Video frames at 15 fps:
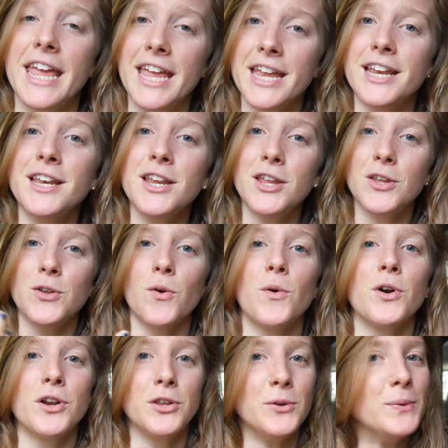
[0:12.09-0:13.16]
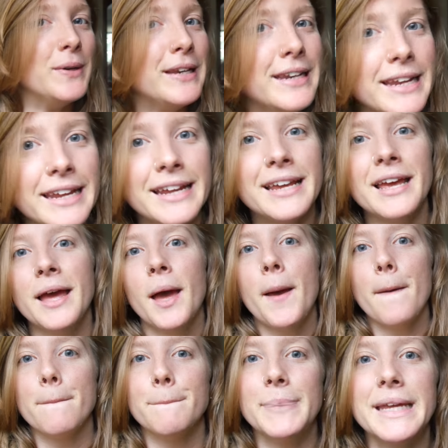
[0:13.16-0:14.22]
in your unique
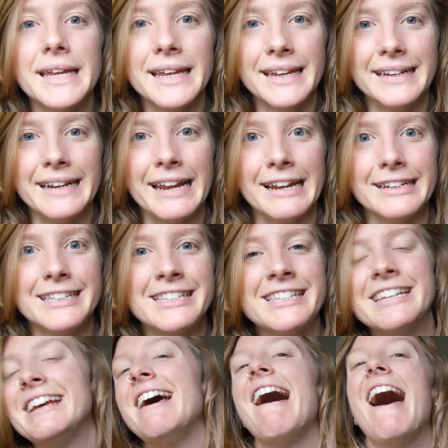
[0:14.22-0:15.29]
beingness.